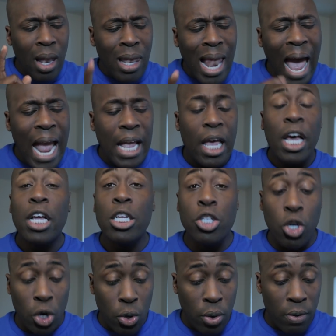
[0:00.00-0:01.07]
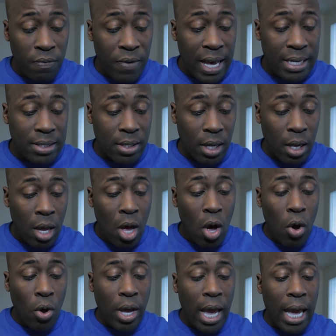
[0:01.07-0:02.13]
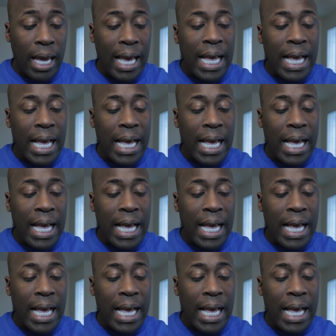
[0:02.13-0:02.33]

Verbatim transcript: like general investing, okay?